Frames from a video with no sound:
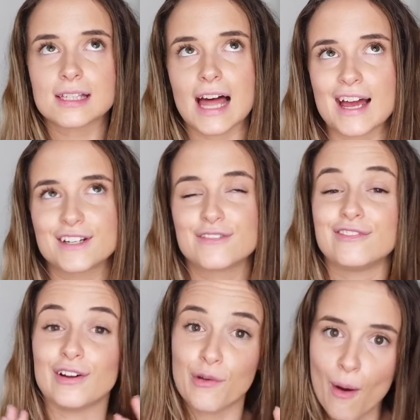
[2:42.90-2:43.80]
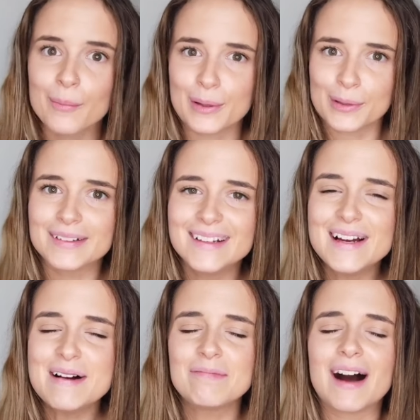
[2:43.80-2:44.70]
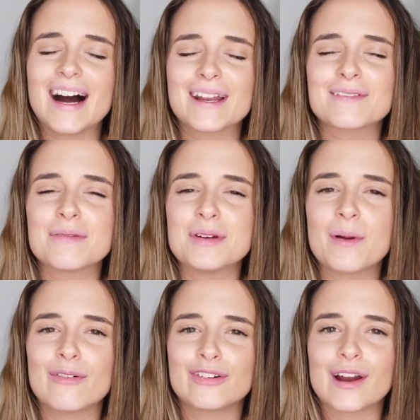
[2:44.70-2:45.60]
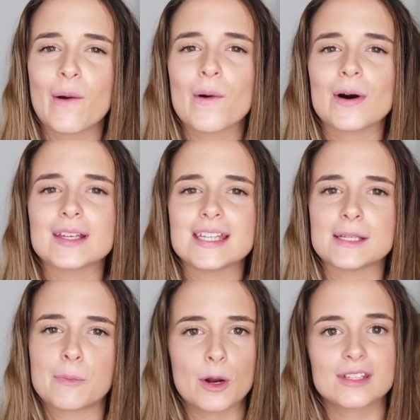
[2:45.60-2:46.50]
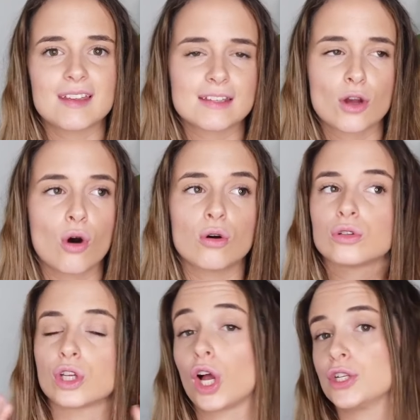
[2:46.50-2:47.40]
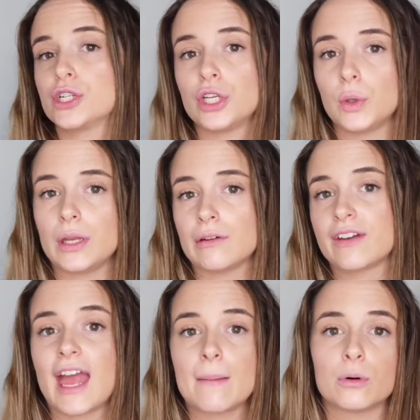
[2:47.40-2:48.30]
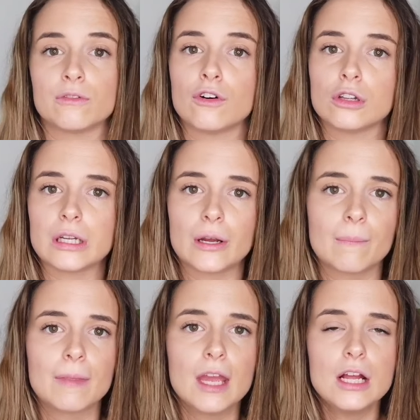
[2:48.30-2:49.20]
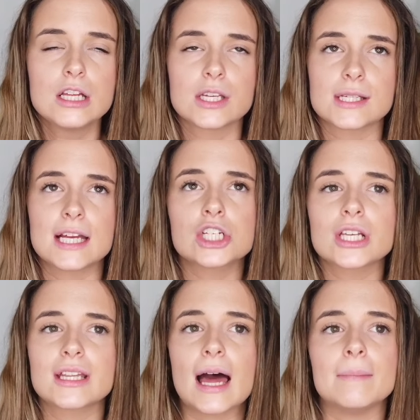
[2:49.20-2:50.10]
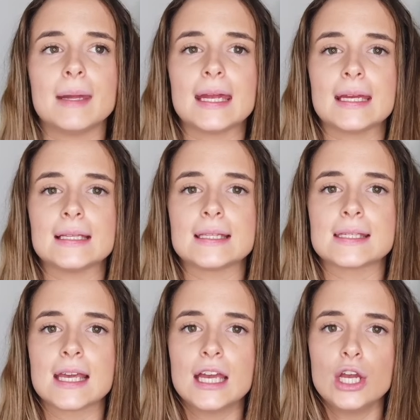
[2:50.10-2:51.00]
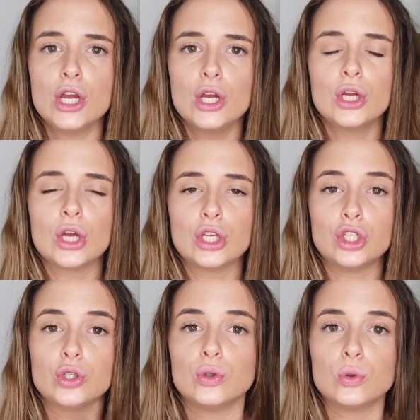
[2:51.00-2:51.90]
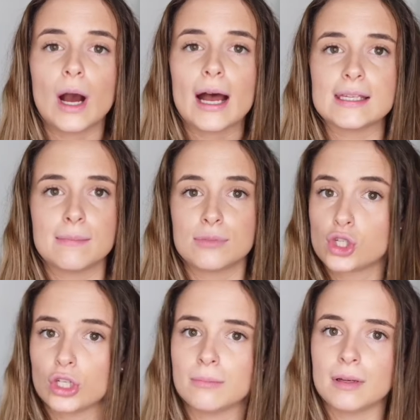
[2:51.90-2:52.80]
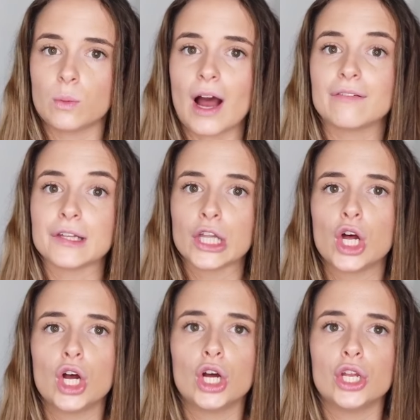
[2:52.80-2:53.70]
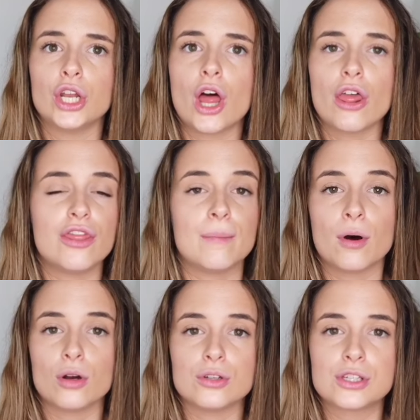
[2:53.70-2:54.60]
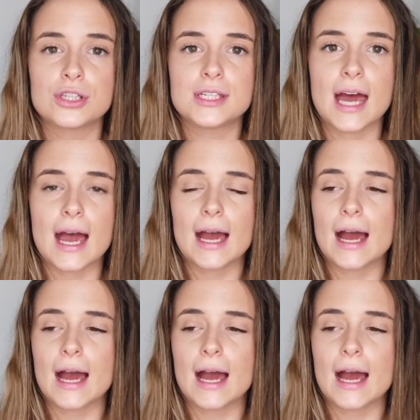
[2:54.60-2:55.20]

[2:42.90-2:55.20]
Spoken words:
/ phenomenal part of the midwifery course is a process called the continuity of care portfolio. So essentially that means you as a student midwife learn the most,